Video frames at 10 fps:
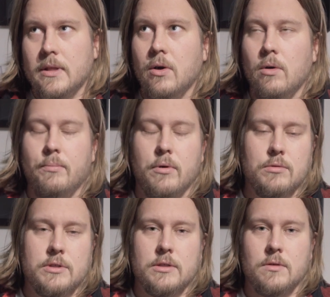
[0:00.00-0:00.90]
whole
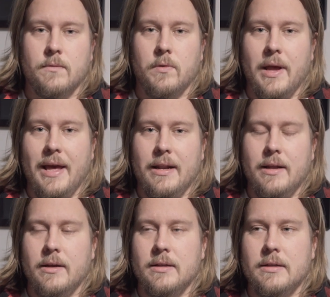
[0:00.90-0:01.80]
process of
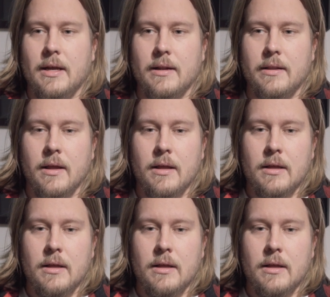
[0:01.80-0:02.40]
creating it, and